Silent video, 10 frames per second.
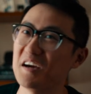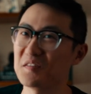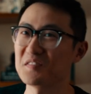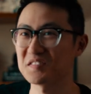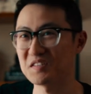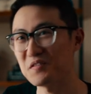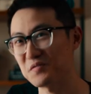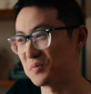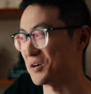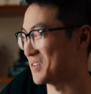kind of
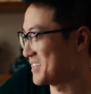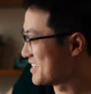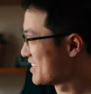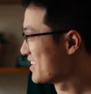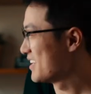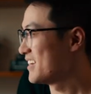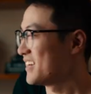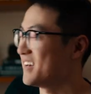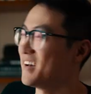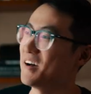stuff, but
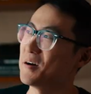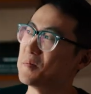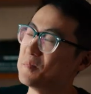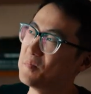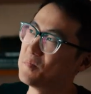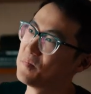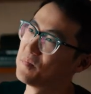um,